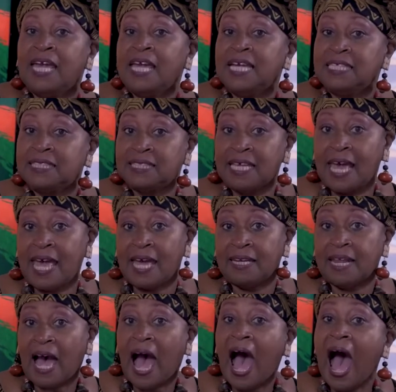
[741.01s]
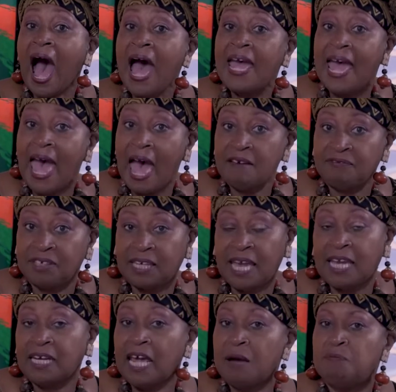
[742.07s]
He said, I
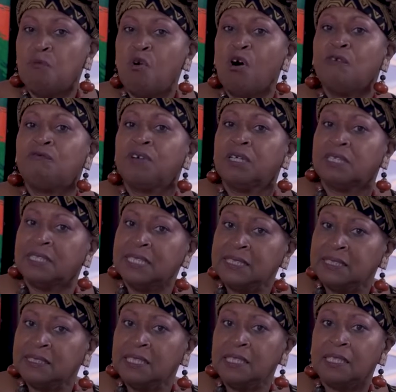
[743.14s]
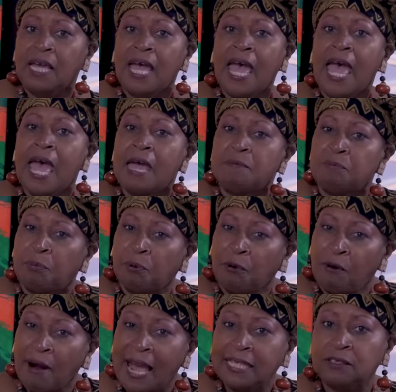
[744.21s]
advocate a more realistic and
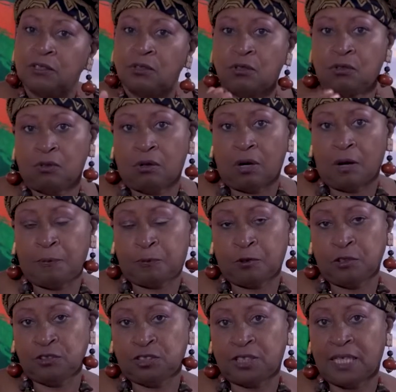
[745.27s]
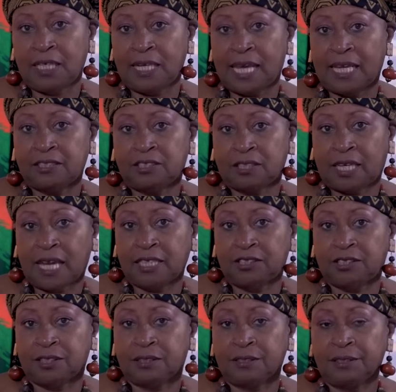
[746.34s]
practical approach in
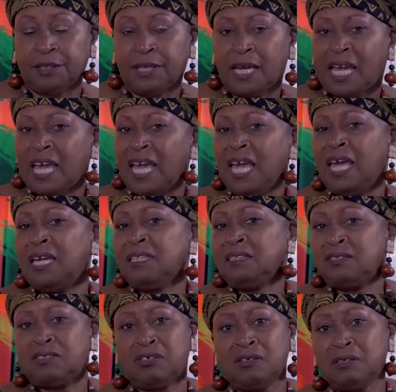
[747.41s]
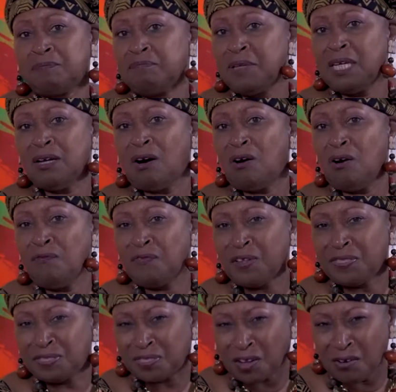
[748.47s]
education. It took me over
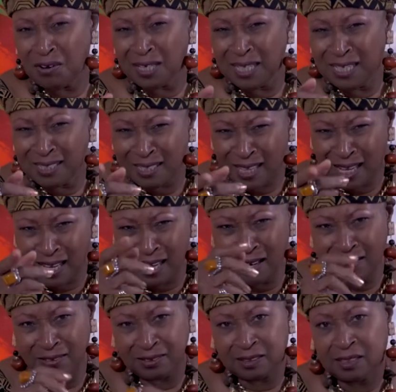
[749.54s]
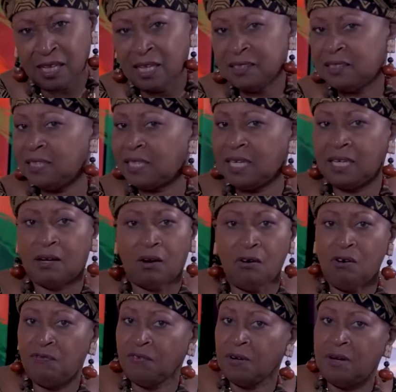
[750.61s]
30 years to get
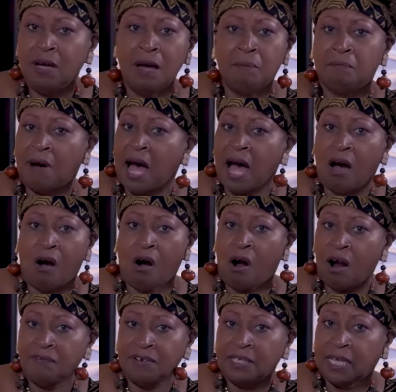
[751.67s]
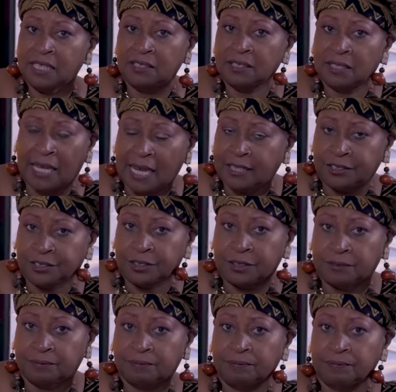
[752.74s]
over my Harvard
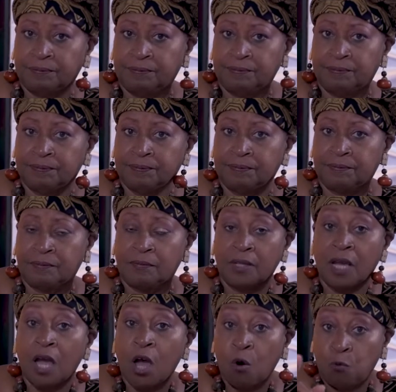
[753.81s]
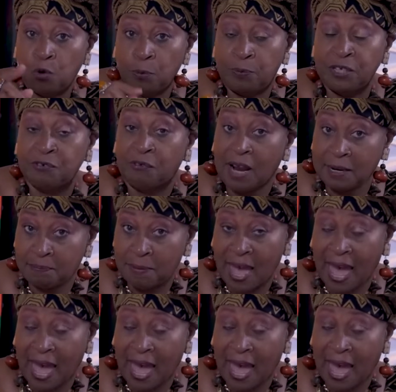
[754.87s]
education. We'll be right